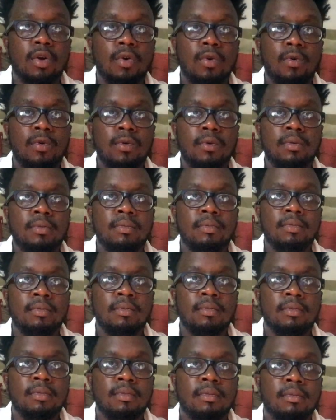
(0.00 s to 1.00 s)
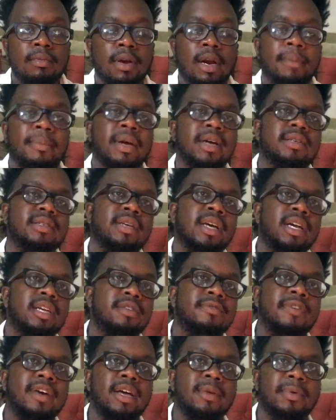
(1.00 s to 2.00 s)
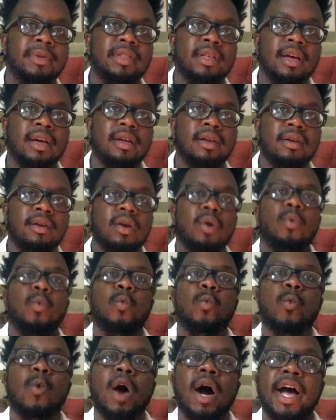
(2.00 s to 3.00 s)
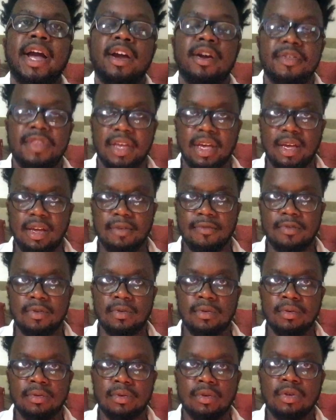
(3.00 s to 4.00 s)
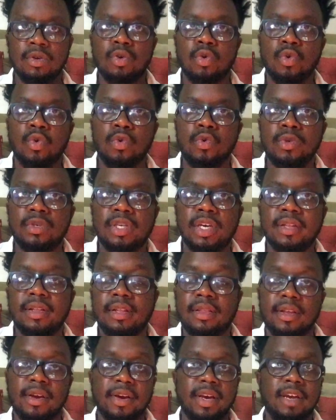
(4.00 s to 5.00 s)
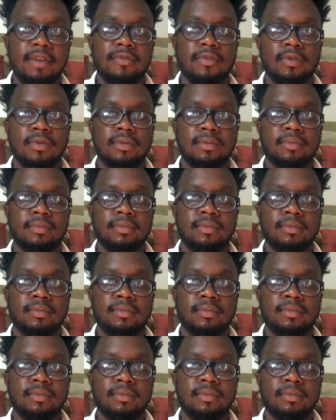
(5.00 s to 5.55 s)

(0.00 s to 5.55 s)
Cool. But I'm not satisfied with that. Why are they evil? Who said that they're evil?